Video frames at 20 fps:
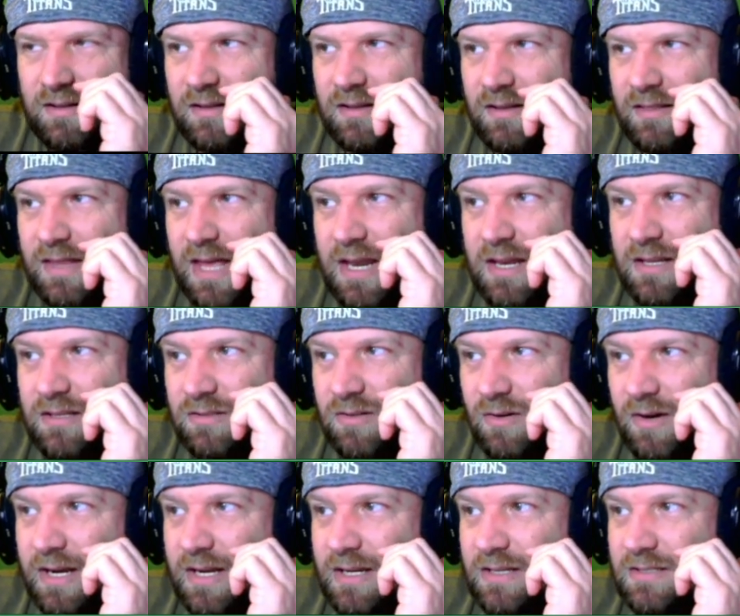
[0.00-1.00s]
Uh, that
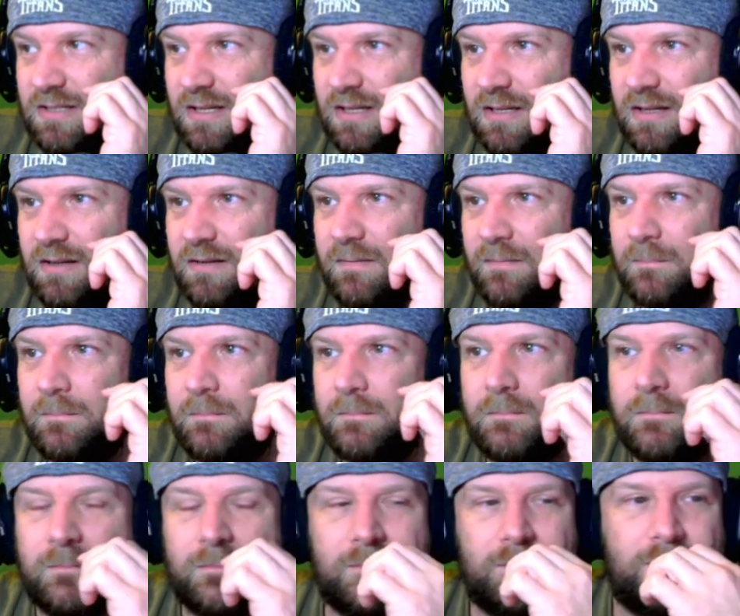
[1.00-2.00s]
is great. Um, and weapon